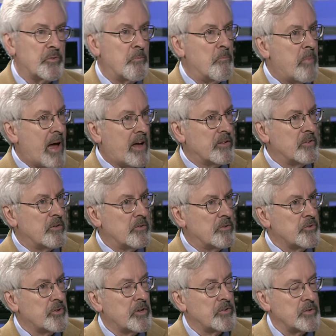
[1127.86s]
bad
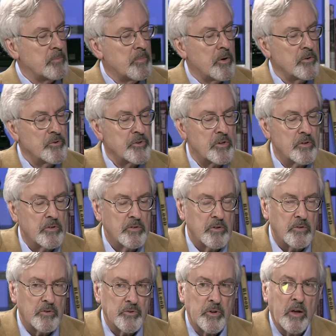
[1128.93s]
news as opposed to good
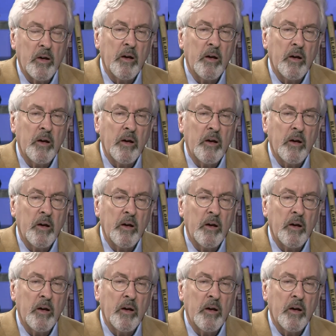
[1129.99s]
news?